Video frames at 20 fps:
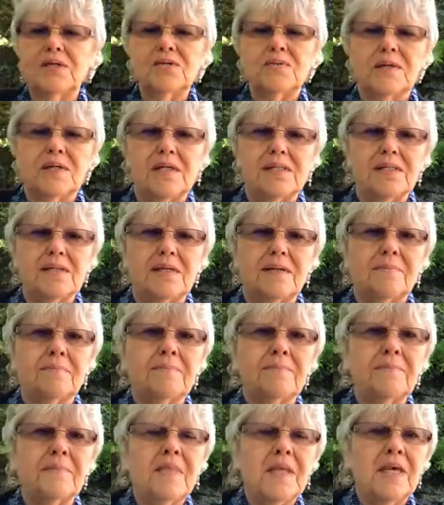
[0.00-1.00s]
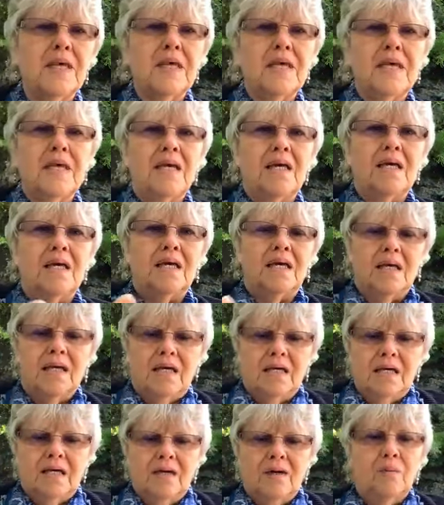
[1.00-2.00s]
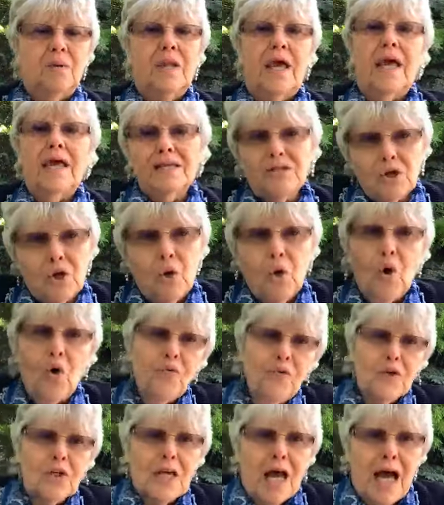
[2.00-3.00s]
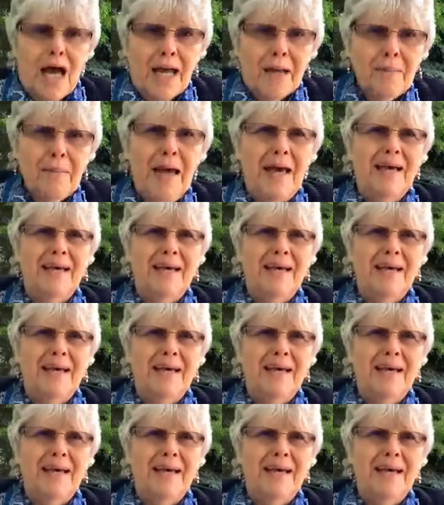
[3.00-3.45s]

so I can see would hate to go overtime.